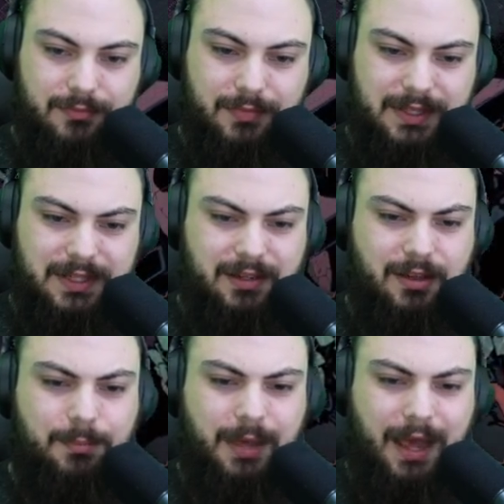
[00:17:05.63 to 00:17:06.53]
See it
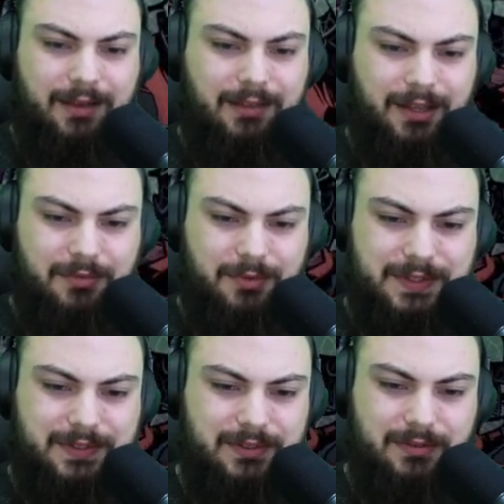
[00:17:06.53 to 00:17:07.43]
come back like it
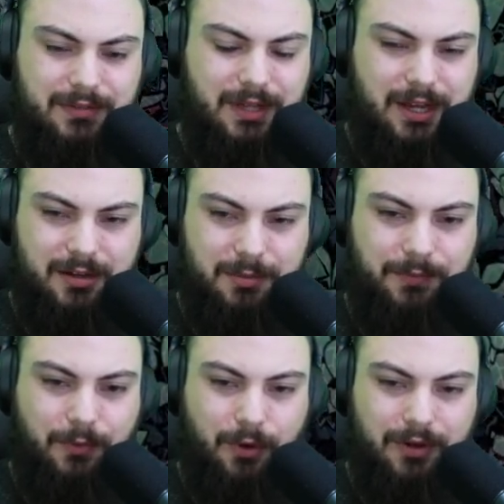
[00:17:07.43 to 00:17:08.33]
was here
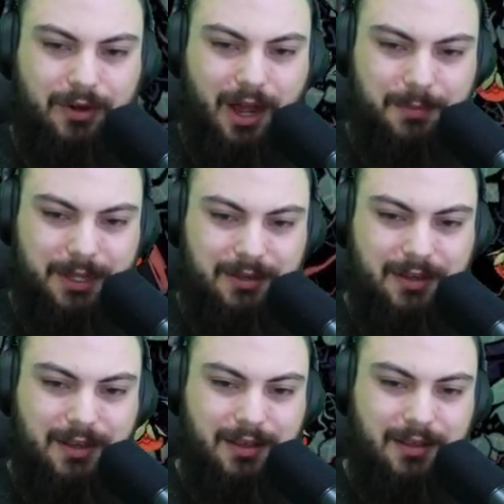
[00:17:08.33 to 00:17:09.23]
before. No, I mean,
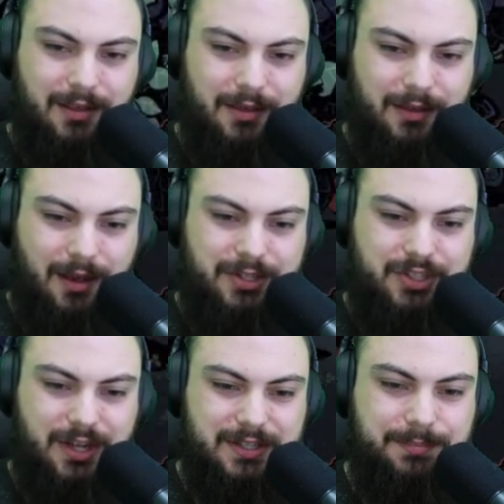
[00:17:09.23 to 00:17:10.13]
I
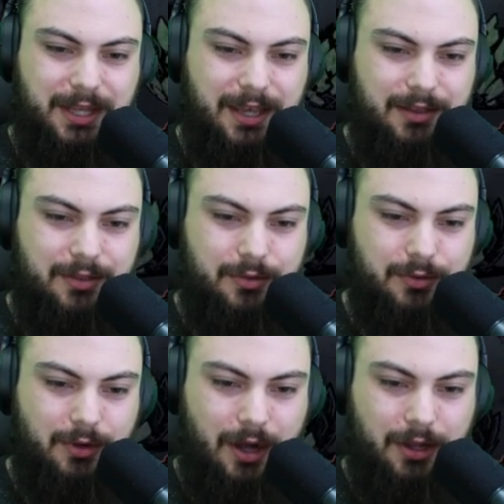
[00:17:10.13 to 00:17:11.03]
just played
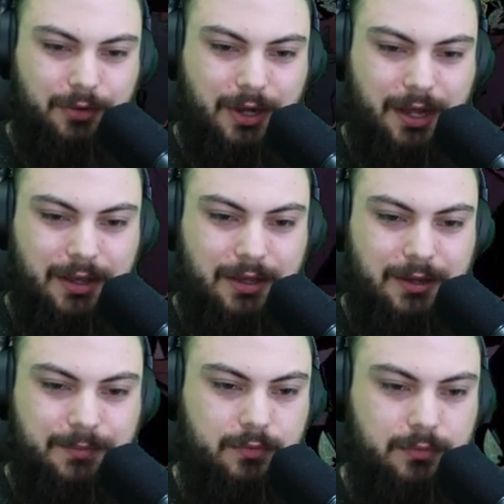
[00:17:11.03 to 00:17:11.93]
through Hollow Knight
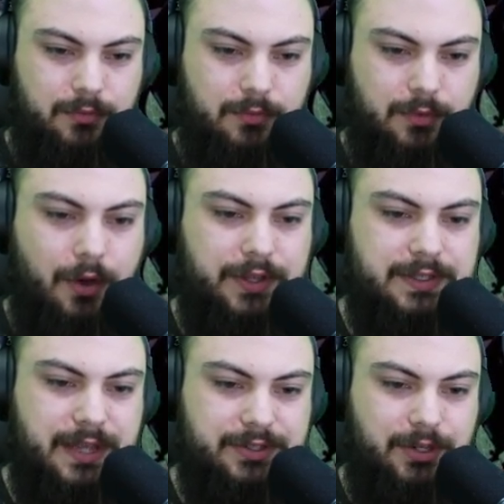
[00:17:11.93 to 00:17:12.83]
again. Oh, this
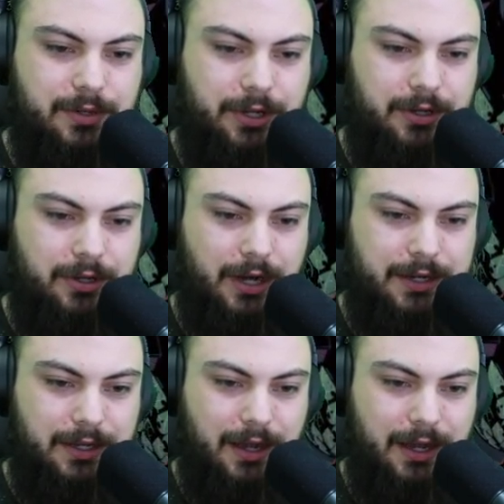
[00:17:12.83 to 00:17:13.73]
is actually a pretty good
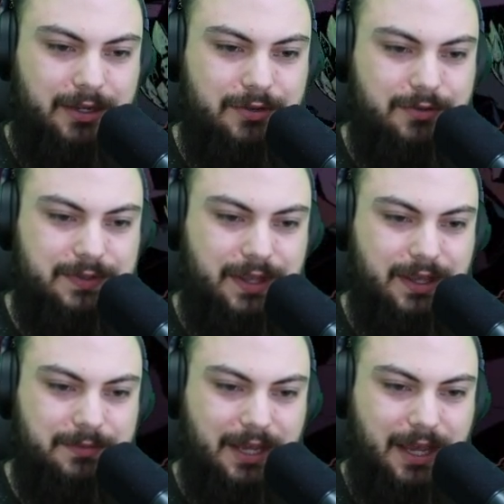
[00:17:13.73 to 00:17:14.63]
idea. I can use
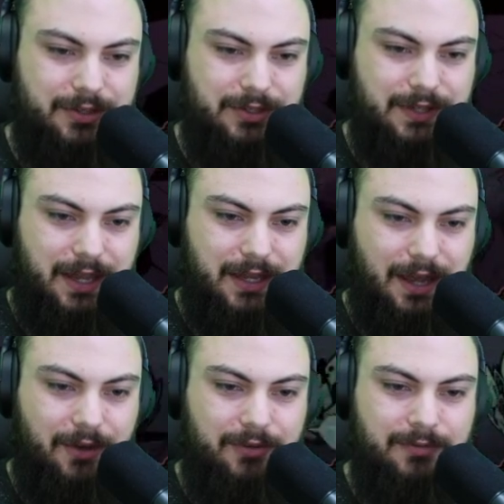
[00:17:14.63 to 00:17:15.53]
them to actually take
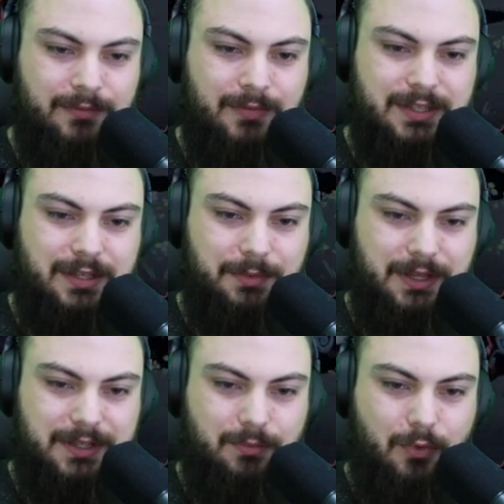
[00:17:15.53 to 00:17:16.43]
out some of
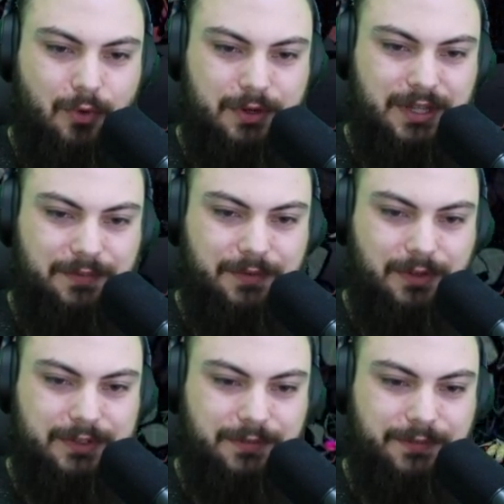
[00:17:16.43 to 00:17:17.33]
these more
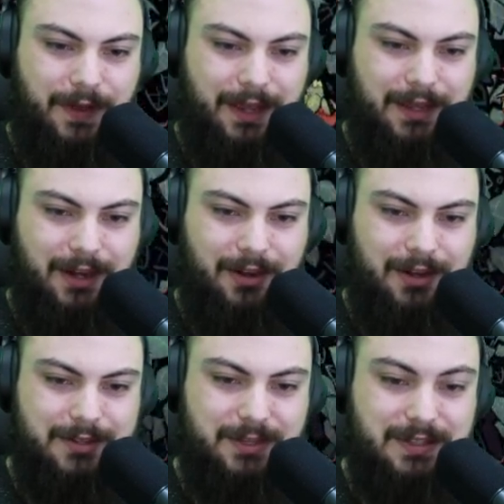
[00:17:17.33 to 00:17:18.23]
difficult to fight
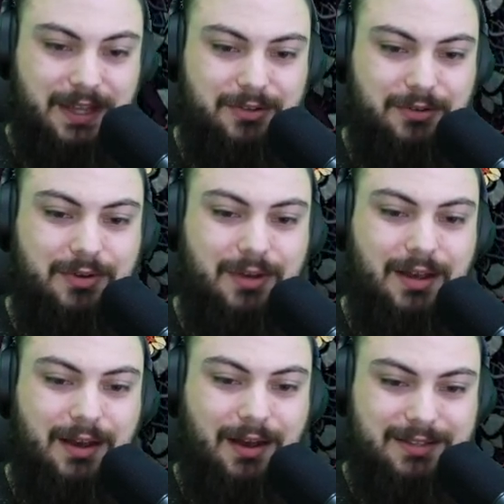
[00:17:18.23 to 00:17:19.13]
areas, because they do
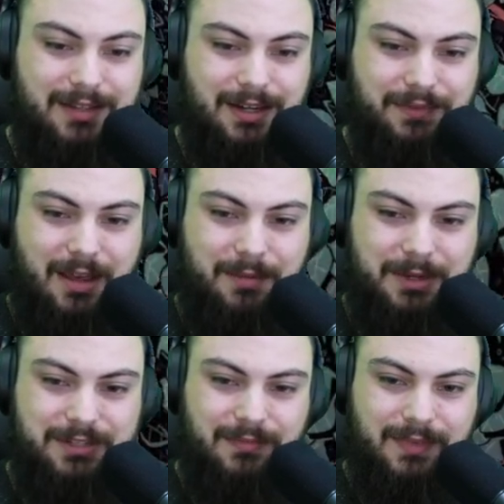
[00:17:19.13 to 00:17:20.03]
a ton of
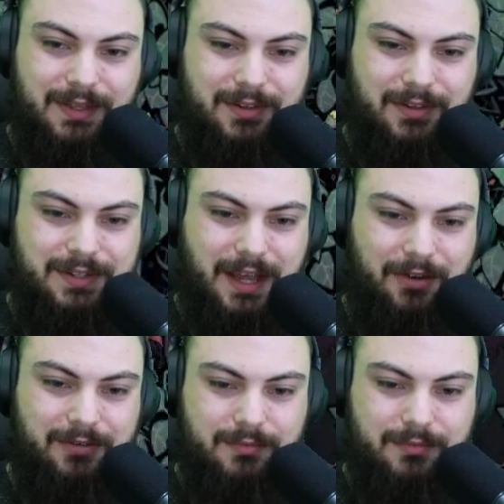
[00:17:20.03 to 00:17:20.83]
damage, turns out.